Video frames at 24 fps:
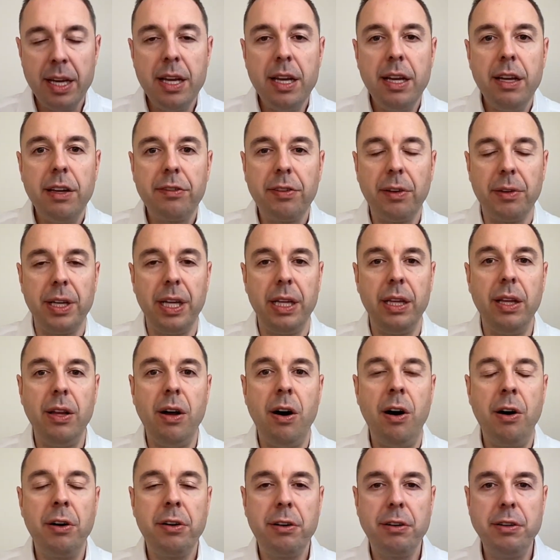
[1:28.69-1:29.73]
So the
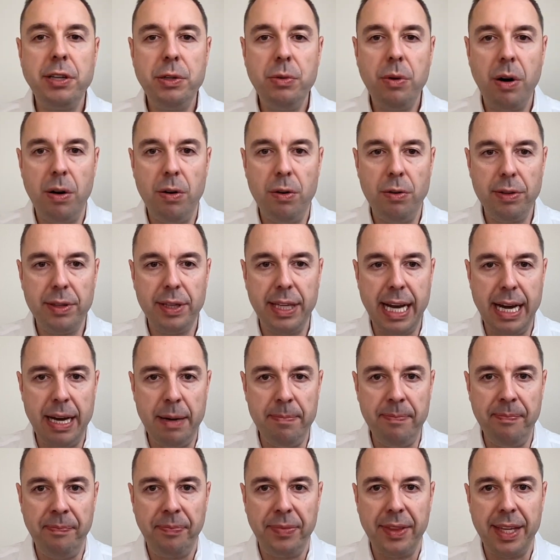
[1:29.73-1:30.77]
longer you hold
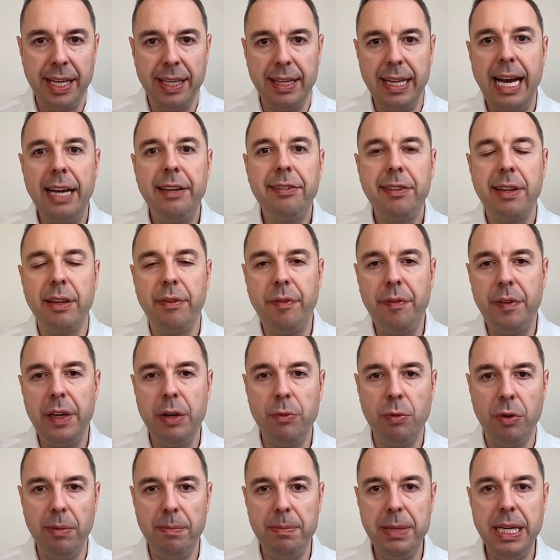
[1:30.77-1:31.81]
them, the less the fee
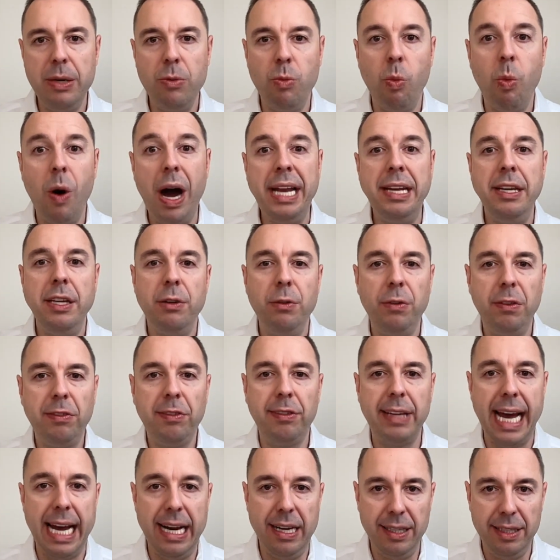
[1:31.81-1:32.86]
will be when you
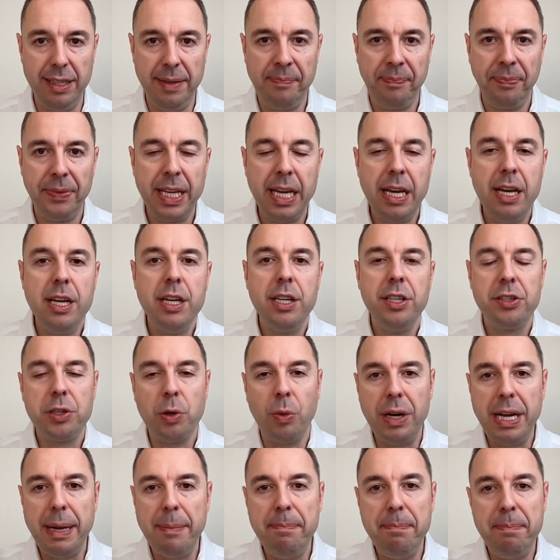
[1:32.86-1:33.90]
sell. So
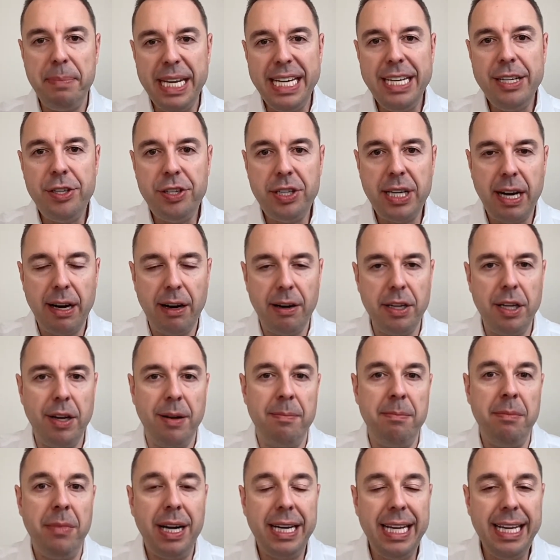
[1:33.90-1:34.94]
in a B share, your
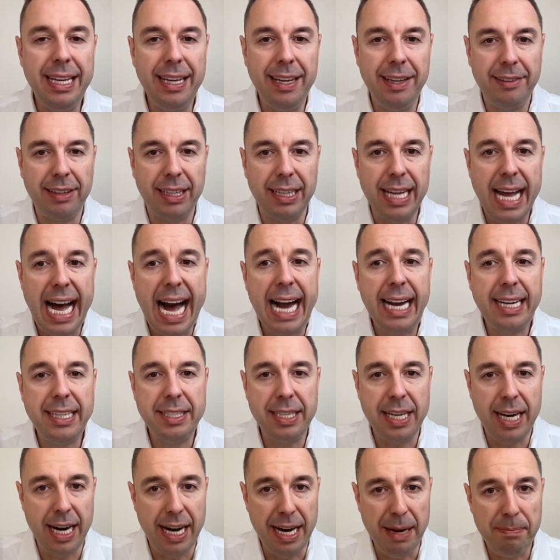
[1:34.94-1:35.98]
money is locked
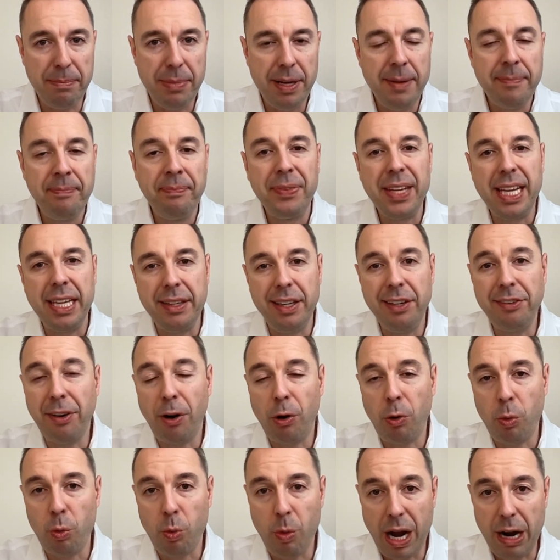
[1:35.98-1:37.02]
up. These are
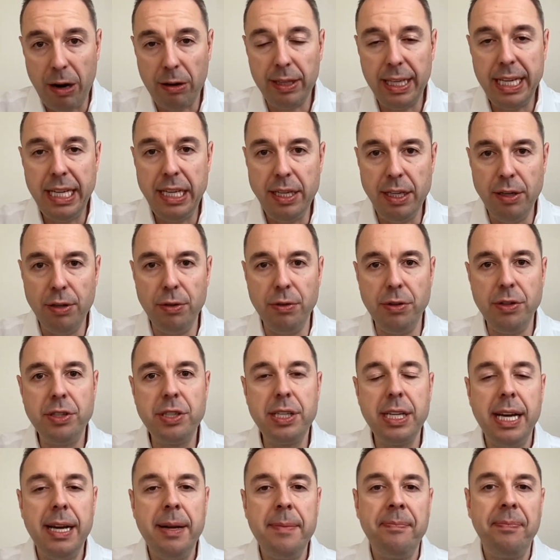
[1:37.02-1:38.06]
rarely used
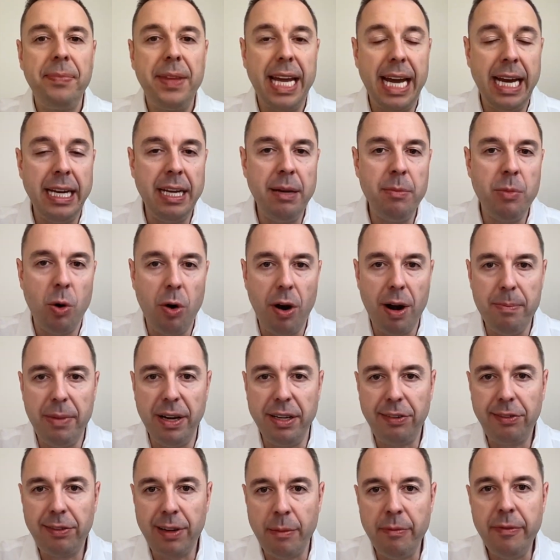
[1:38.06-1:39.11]
anymore, but
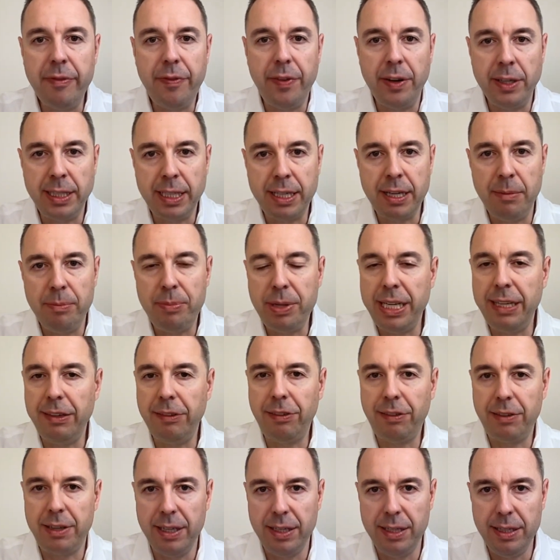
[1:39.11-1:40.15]
some fund companies
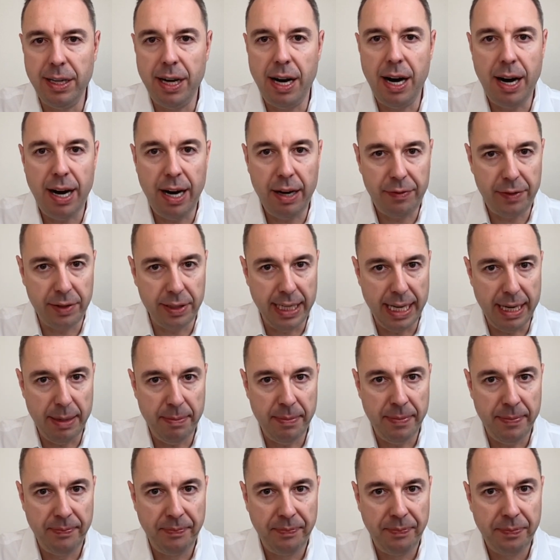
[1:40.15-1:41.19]
still offer them.